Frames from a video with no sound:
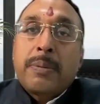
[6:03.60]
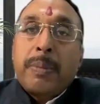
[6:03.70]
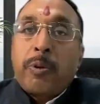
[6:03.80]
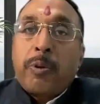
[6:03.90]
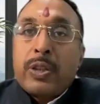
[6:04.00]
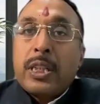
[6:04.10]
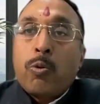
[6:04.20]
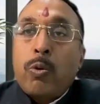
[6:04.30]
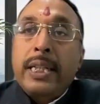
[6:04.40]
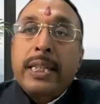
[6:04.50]
my professional
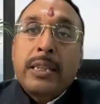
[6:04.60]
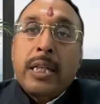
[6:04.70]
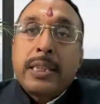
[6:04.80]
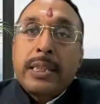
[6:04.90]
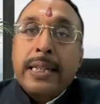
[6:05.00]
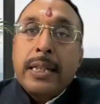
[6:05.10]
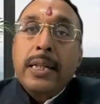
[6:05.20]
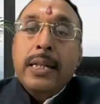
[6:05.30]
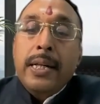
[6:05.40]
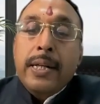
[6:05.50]
colleague is listening,
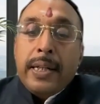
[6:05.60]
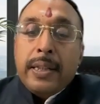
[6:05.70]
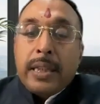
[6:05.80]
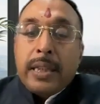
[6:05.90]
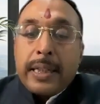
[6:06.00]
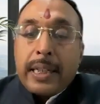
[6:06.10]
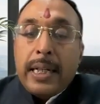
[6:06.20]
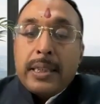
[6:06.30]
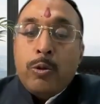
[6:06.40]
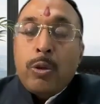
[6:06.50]
in that
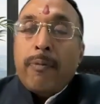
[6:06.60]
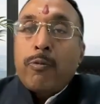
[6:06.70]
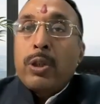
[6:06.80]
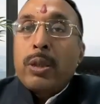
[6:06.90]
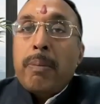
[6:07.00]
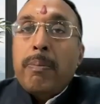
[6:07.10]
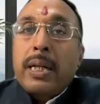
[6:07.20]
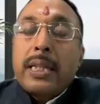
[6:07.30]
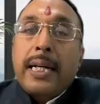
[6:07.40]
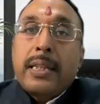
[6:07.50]
case, you have to
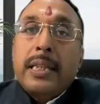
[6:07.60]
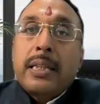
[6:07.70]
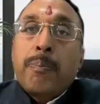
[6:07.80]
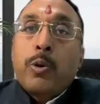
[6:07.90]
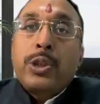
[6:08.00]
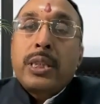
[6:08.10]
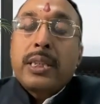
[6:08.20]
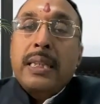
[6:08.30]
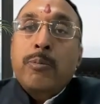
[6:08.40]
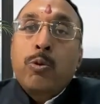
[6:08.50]
remember that the composition
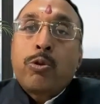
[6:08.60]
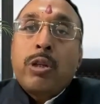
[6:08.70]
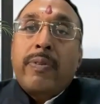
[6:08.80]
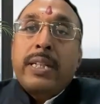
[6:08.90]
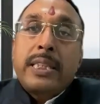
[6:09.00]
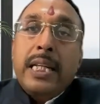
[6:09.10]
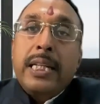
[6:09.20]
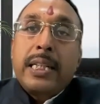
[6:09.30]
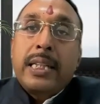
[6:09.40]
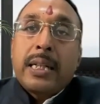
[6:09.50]
scheme, whosoever is
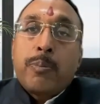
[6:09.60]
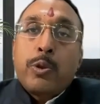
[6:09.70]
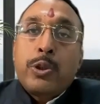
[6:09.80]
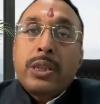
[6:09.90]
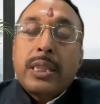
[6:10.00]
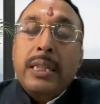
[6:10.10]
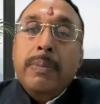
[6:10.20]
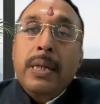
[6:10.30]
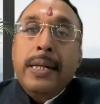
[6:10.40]
dealing in the composition scheme,